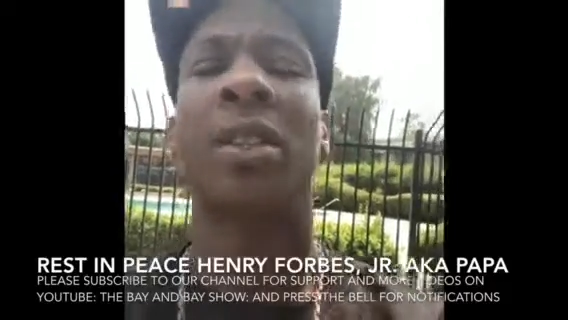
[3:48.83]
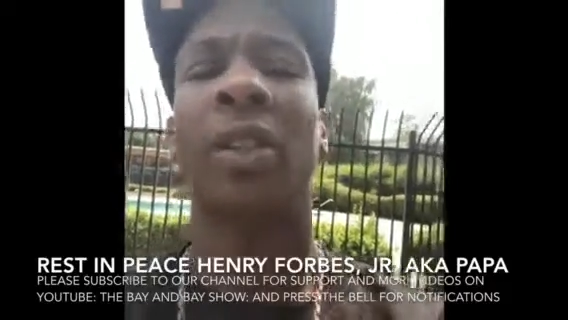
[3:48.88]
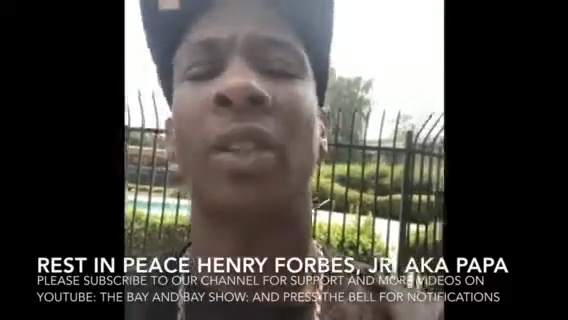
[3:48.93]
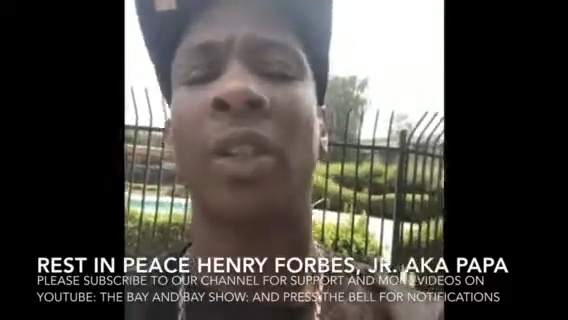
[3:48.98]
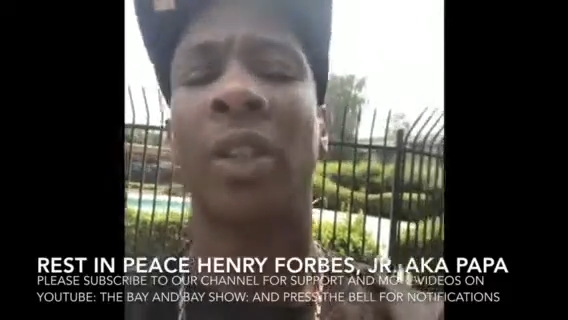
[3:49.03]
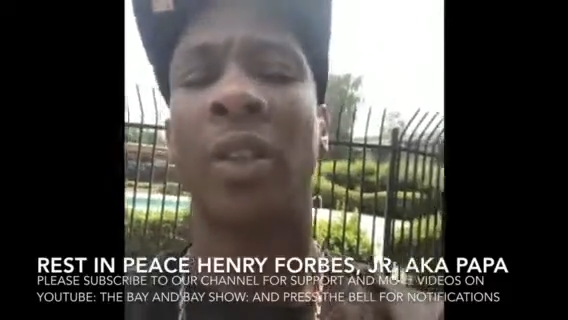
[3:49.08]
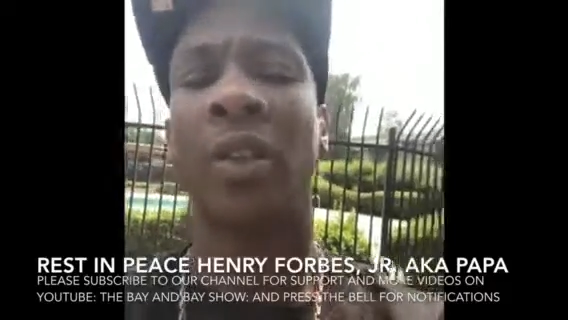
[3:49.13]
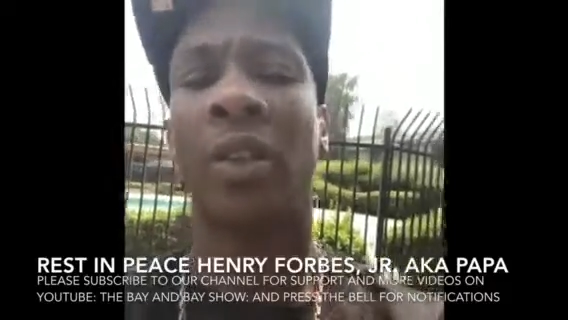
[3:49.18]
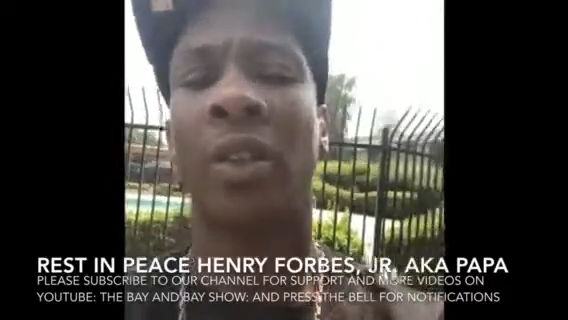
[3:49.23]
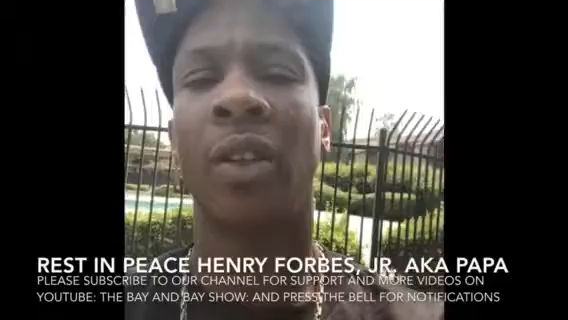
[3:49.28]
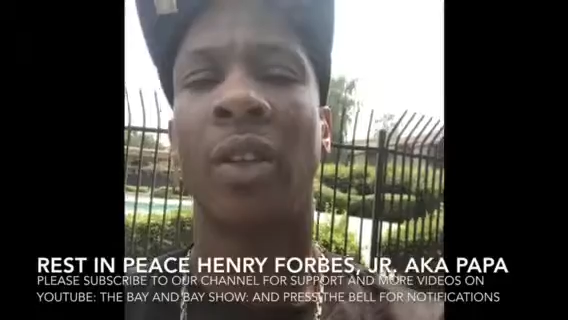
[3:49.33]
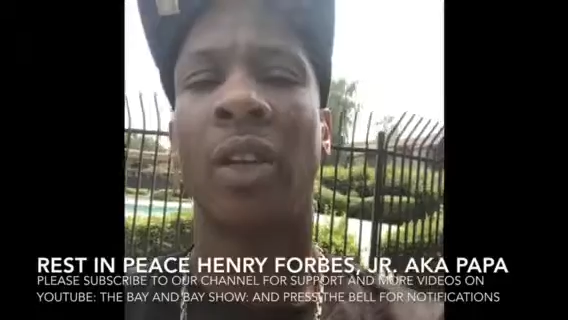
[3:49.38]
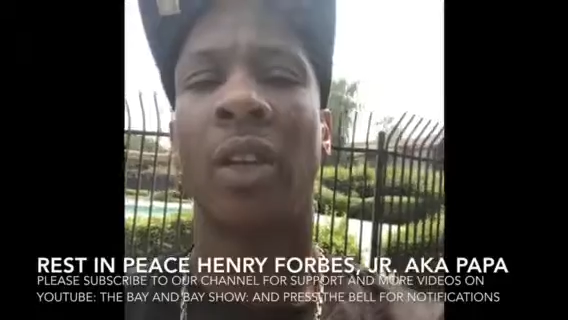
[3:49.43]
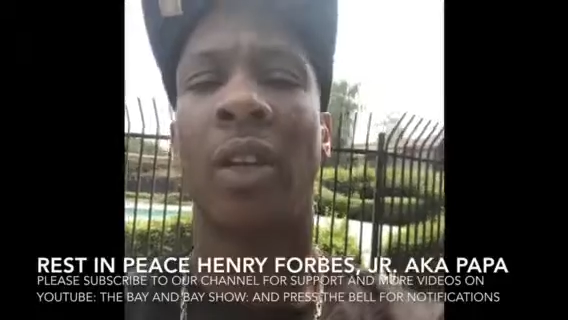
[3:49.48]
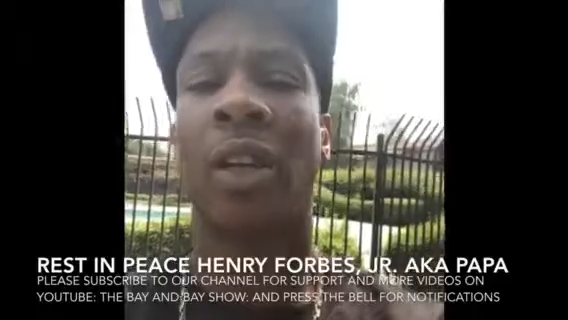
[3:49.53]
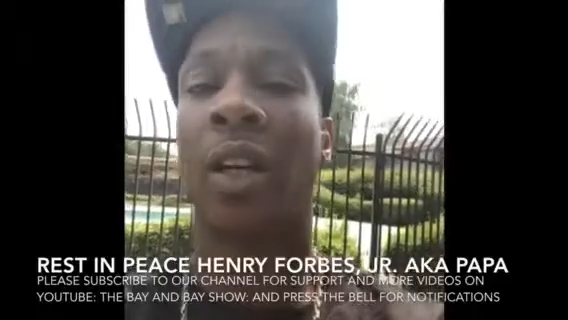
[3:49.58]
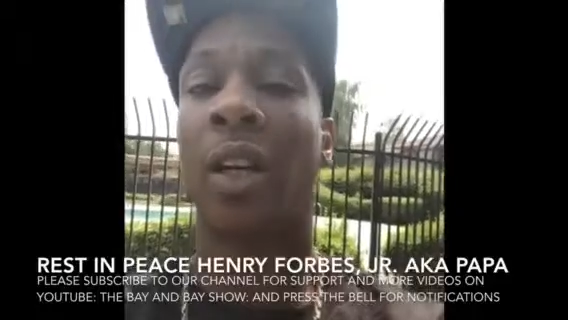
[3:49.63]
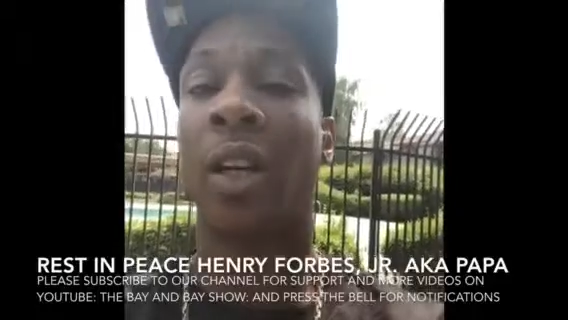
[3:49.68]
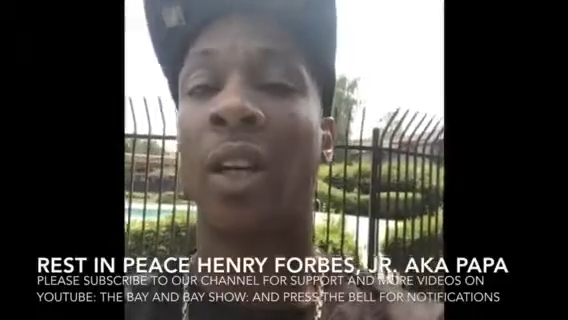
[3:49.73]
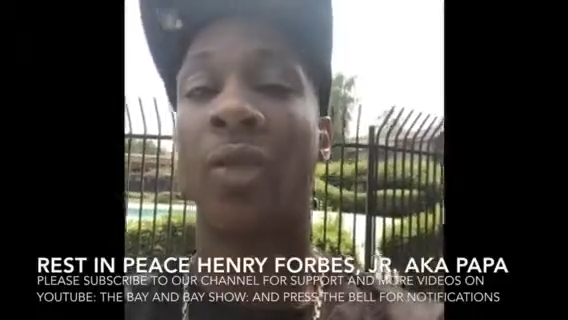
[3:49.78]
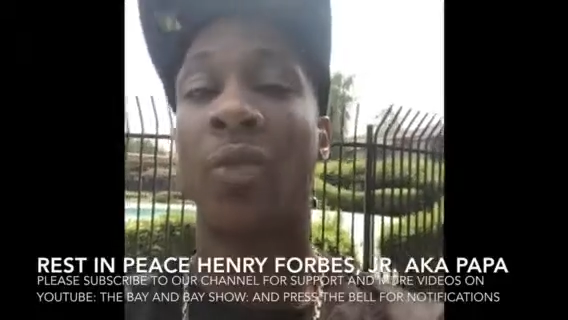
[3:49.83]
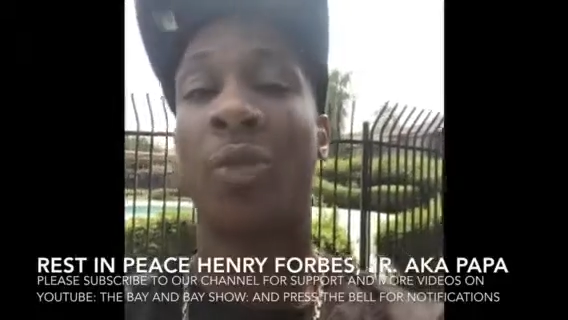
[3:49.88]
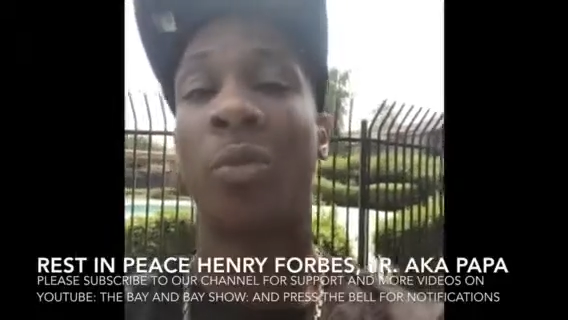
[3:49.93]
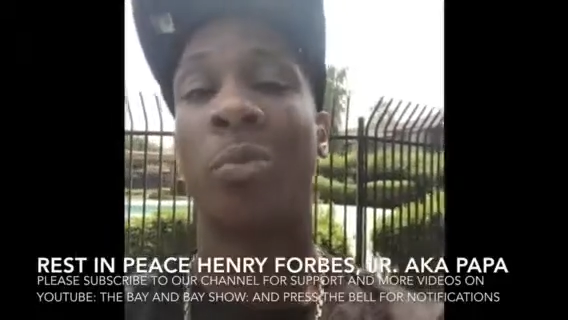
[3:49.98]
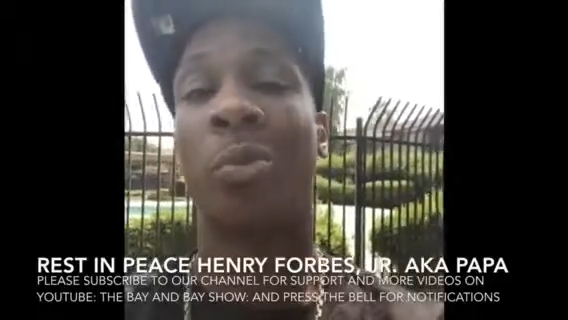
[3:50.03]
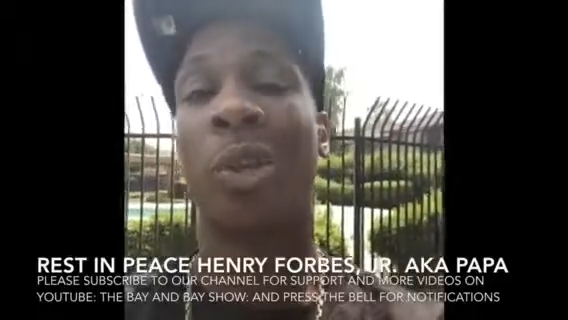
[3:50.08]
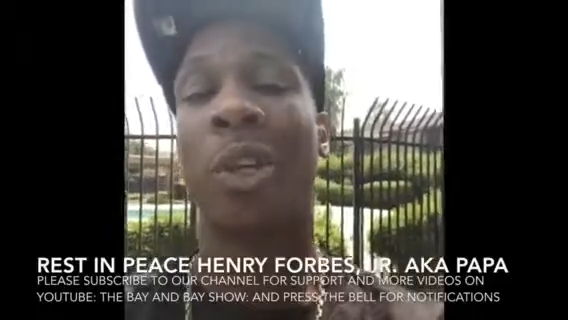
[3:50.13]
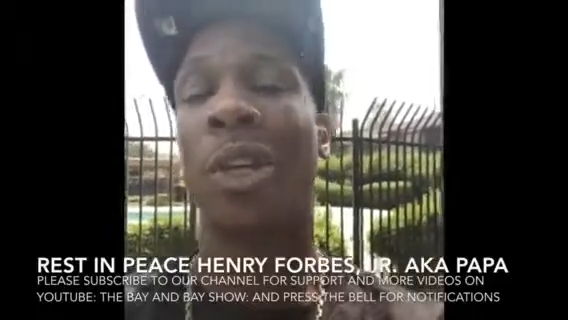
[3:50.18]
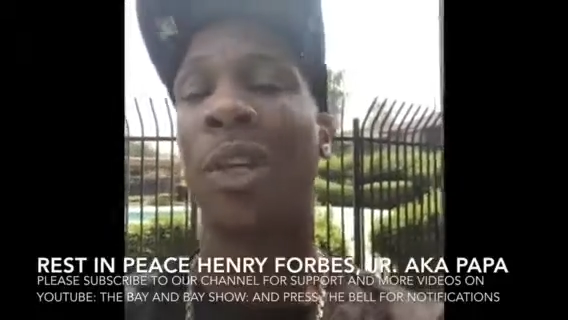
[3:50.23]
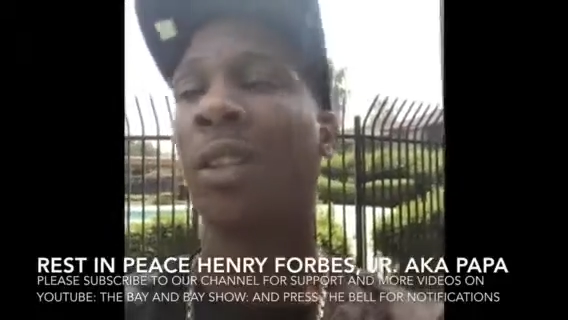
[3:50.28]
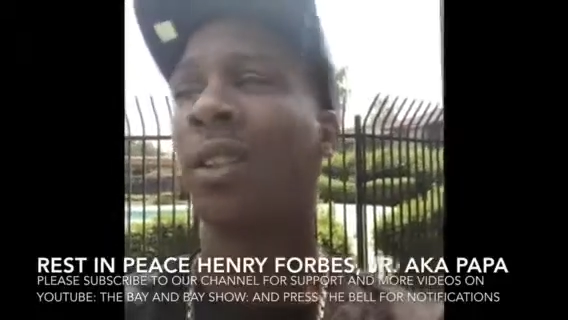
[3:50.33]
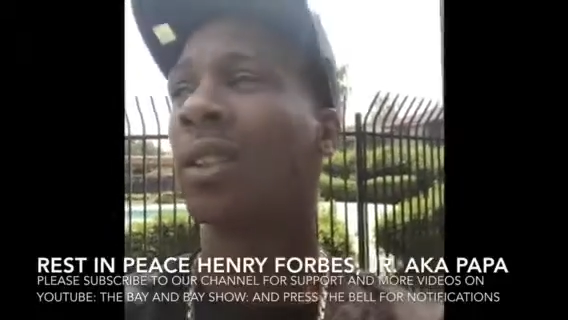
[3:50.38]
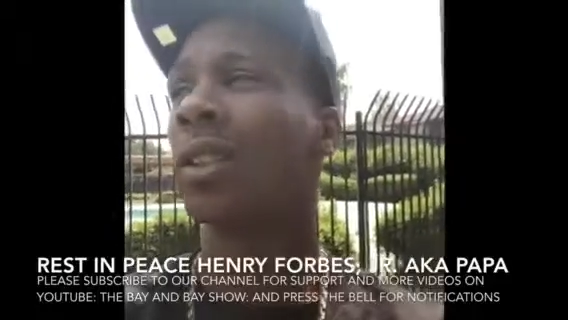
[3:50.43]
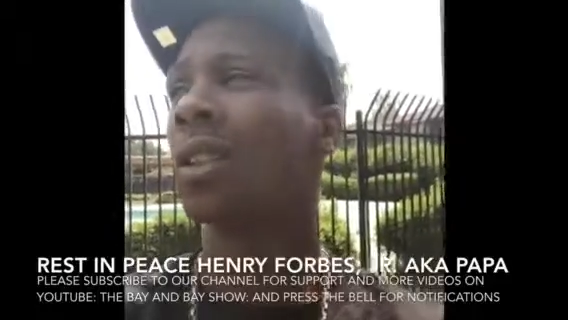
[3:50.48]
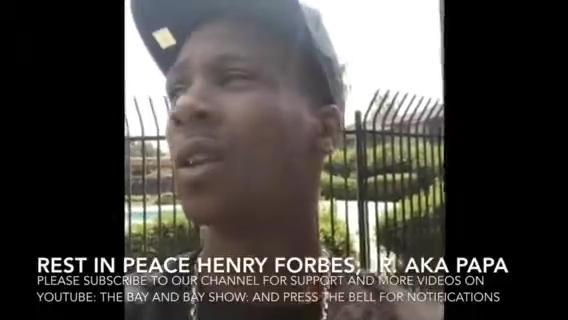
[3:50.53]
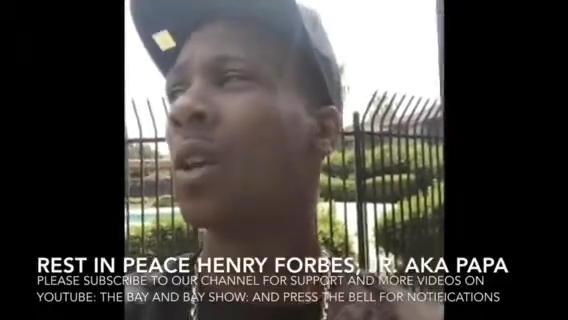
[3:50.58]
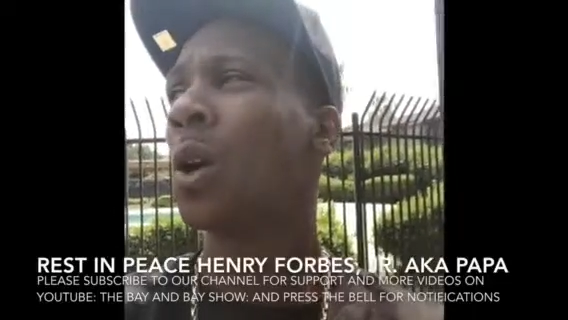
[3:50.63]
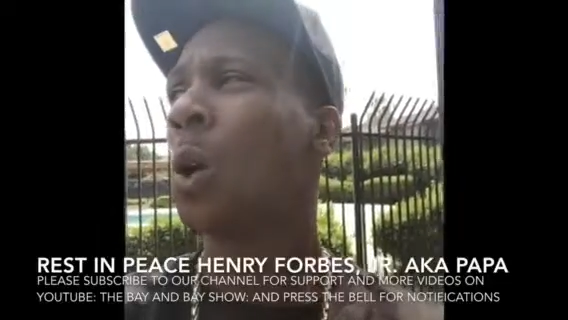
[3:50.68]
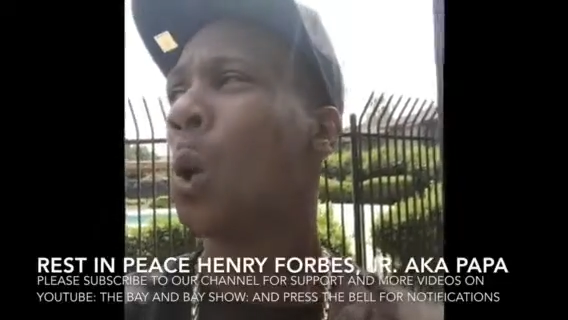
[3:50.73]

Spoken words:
year, $100.